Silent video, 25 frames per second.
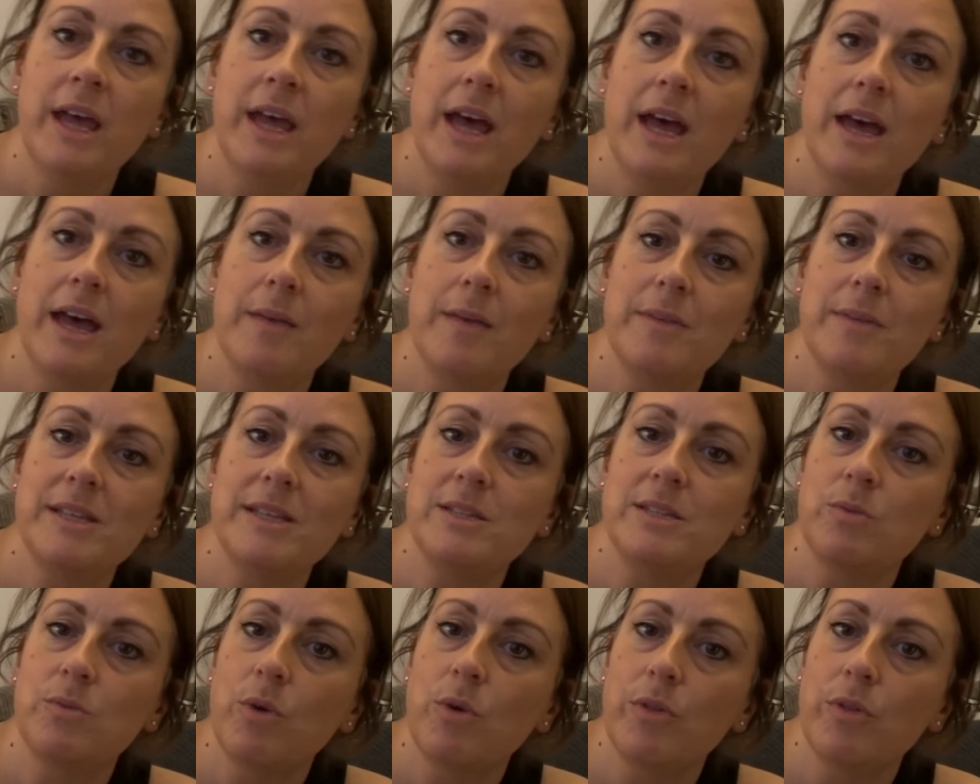is
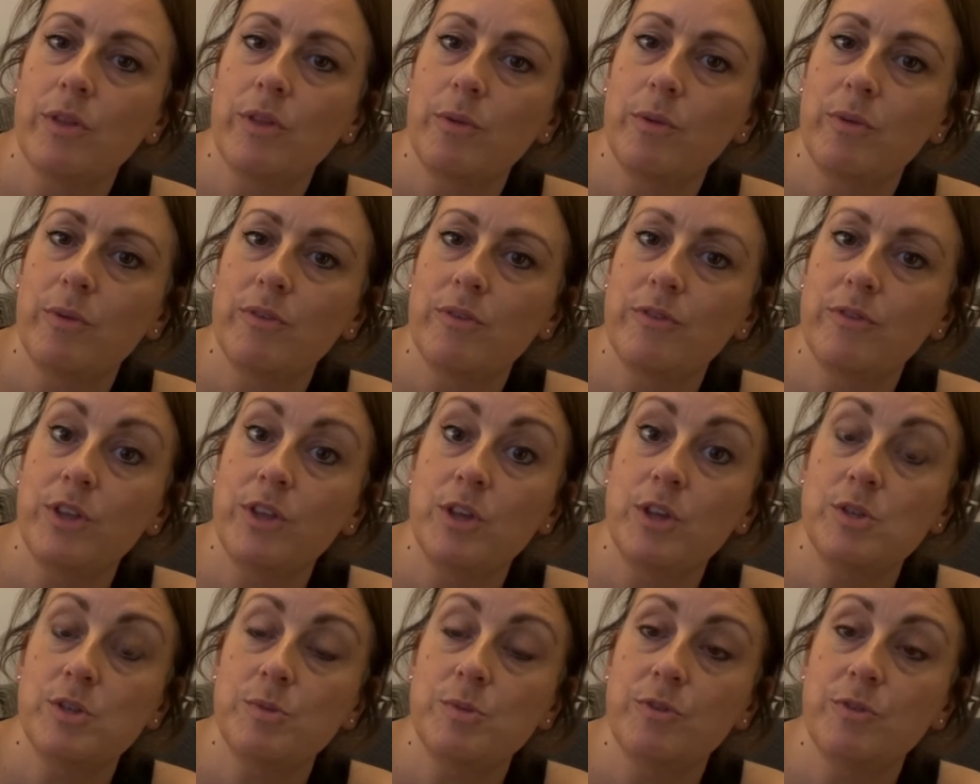the one that we've
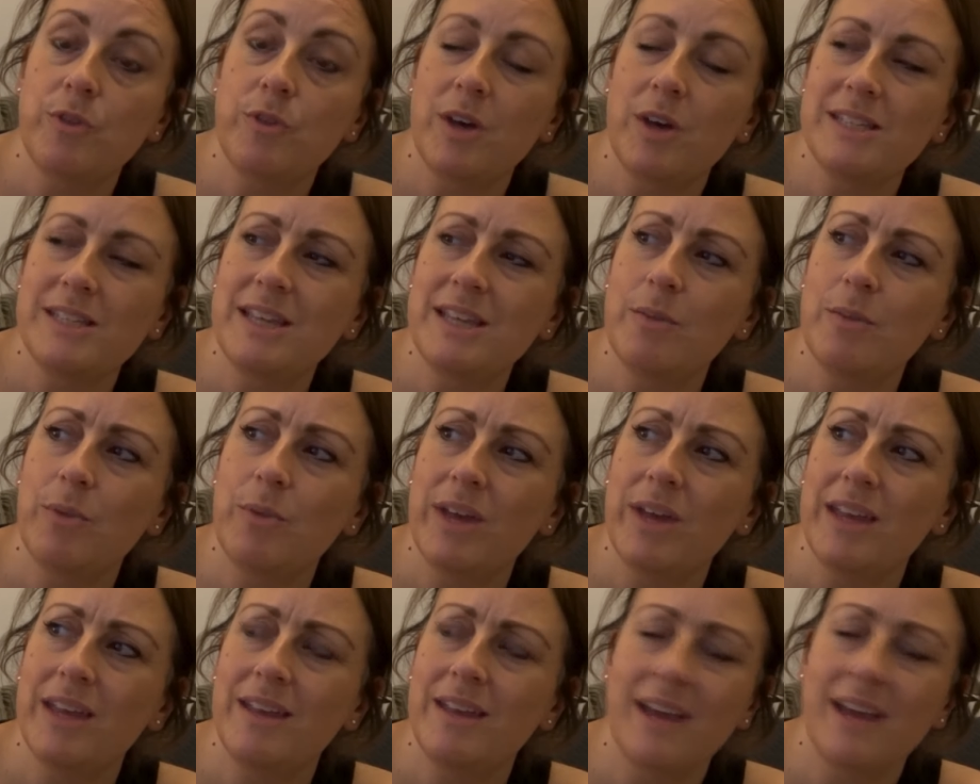used before. I say
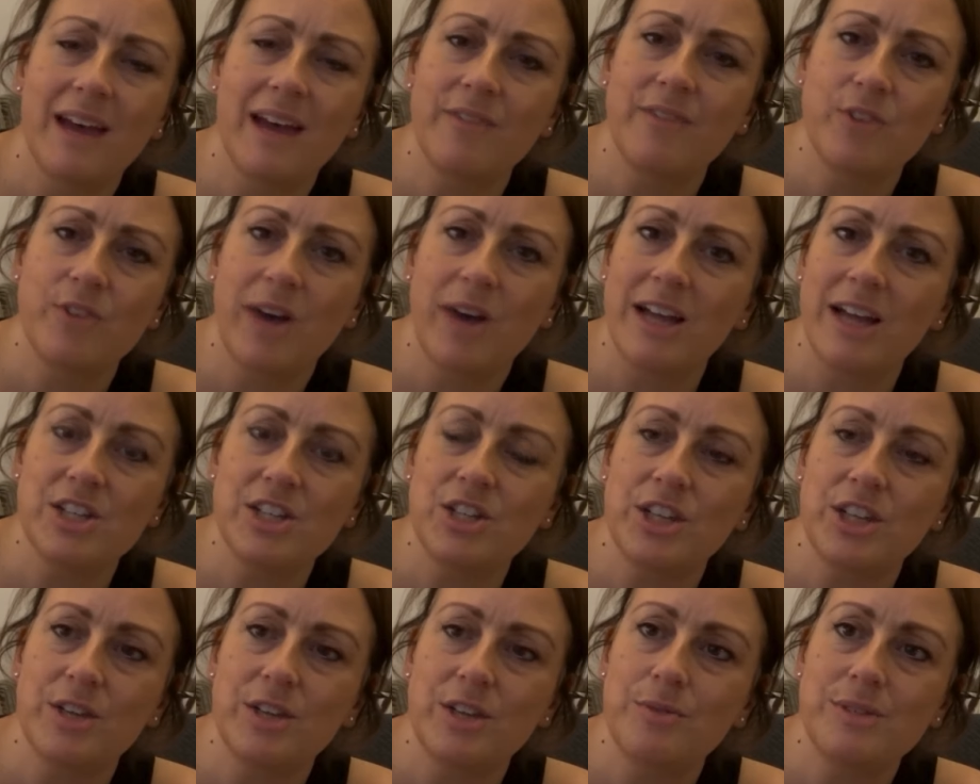we, I've not
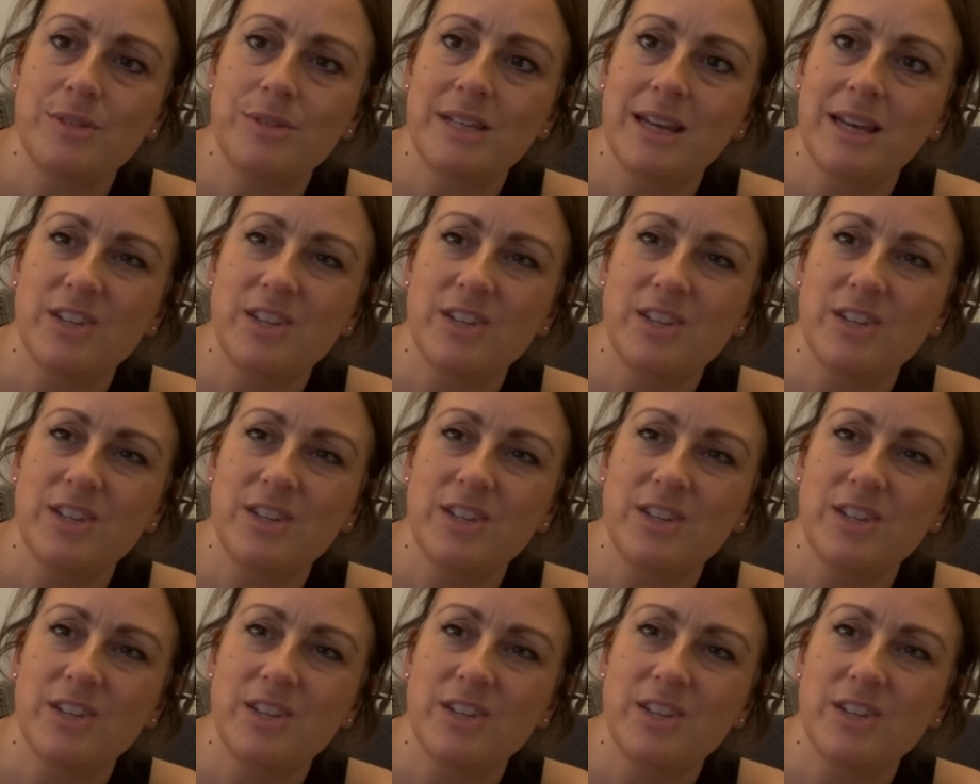actually used it.